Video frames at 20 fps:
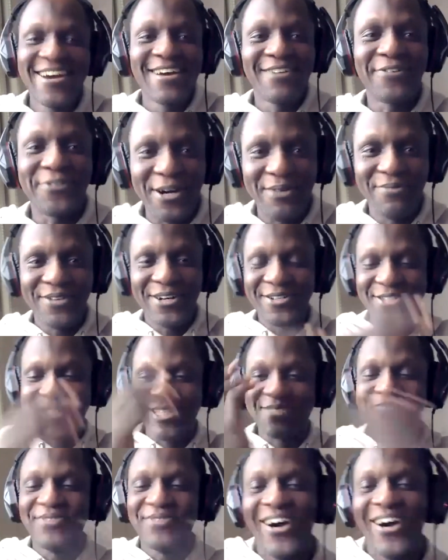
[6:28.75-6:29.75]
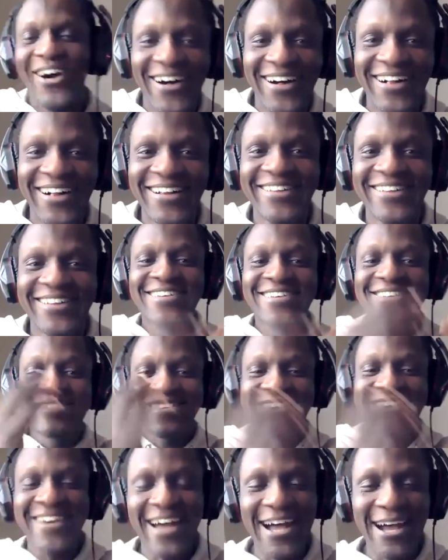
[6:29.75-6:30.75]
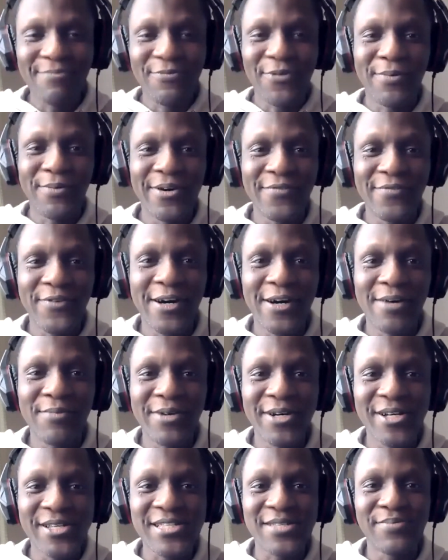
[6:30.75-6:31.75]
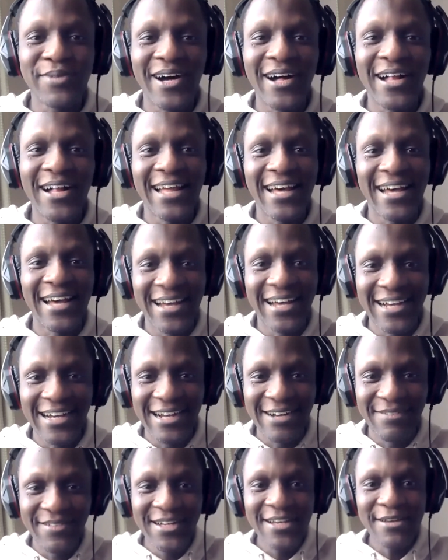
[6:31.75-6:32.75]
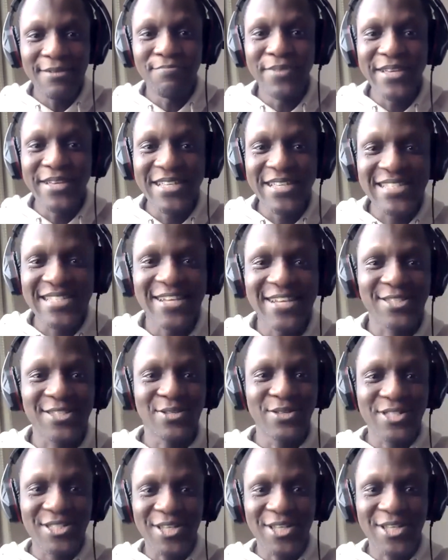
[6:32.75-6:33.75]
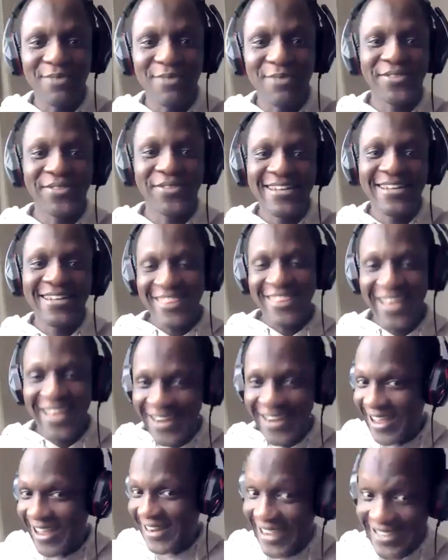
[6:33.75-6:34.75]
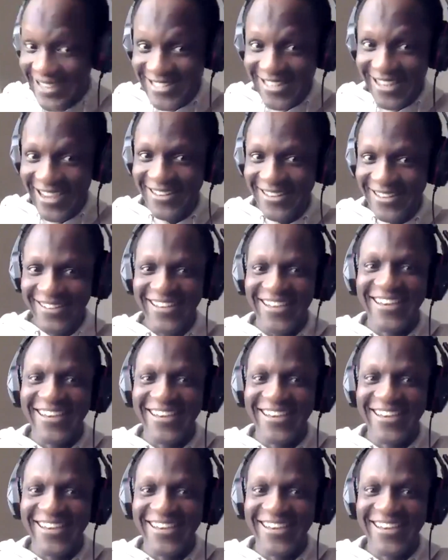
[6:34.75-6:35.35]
from a small scale, from a small business to something that, like I said,